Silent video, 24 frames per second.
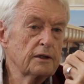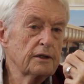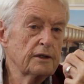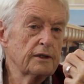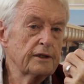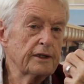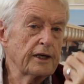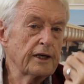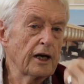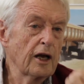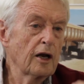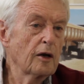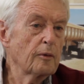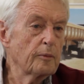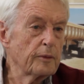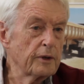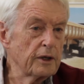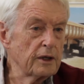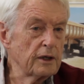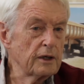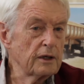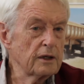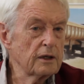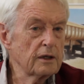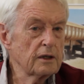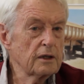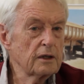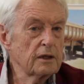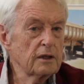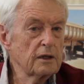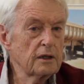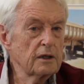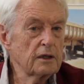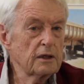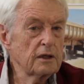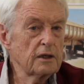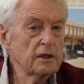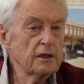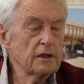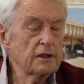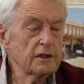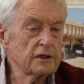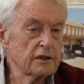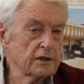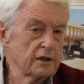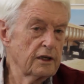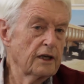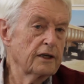tell me the
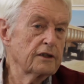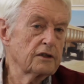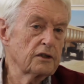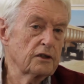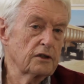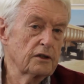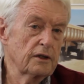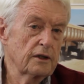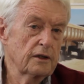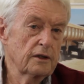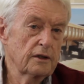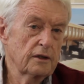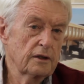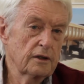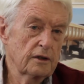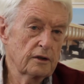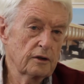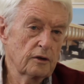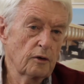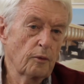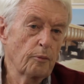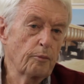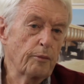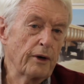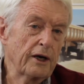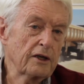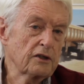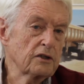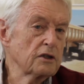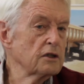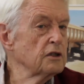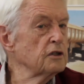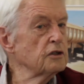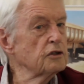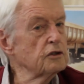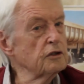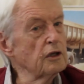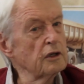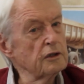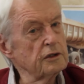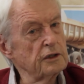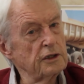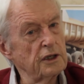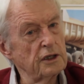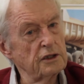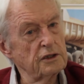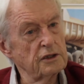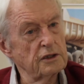slush compaction is not
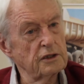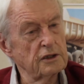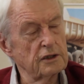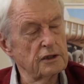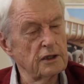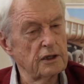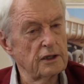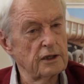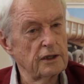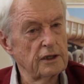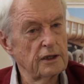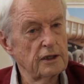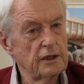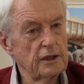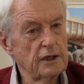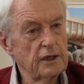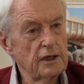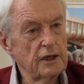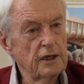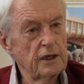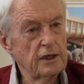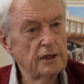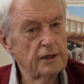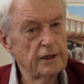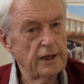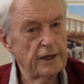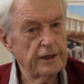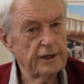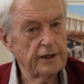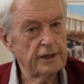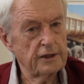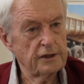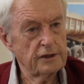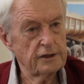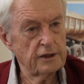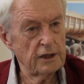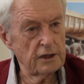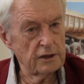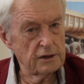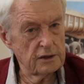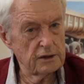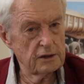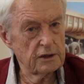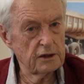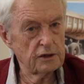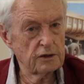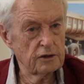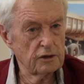necessary. They get just
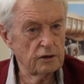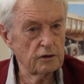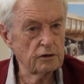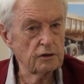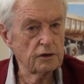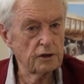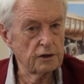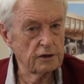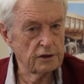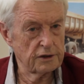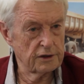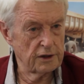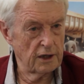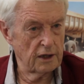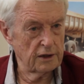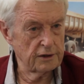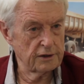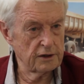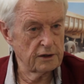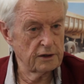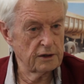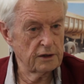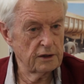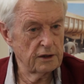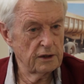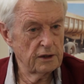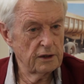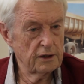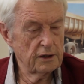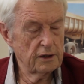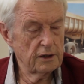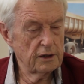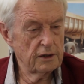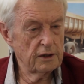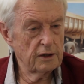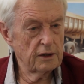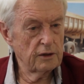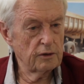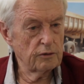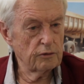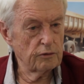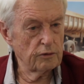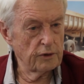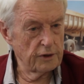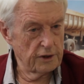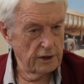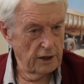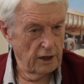as good results
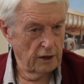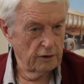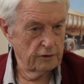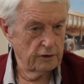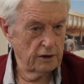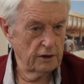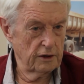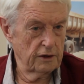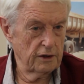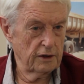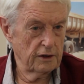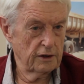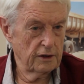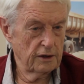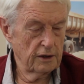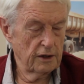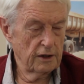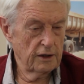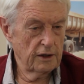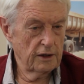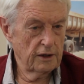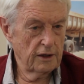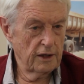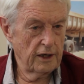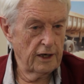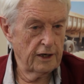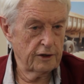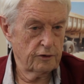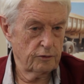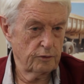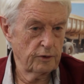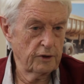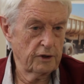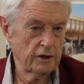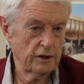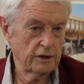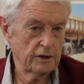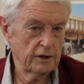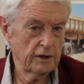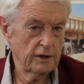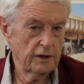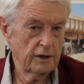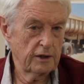without it as with it.